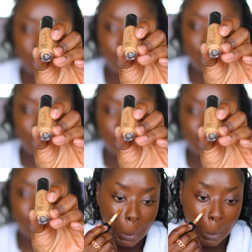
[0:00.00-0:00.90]

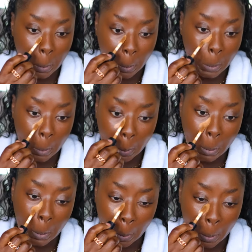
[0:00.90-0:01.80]

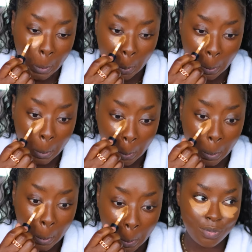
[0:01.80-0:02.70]

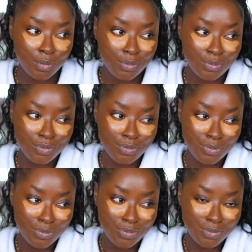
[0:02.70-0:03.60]

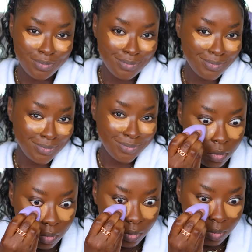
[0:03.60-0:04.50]

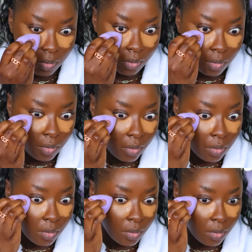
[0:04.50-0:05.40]

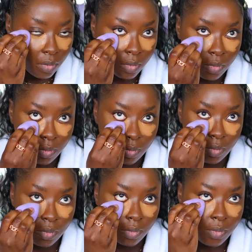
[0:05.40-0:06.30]

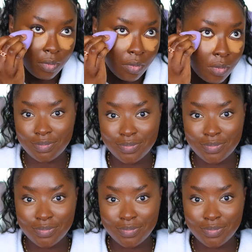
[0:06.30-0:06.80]
[no speech]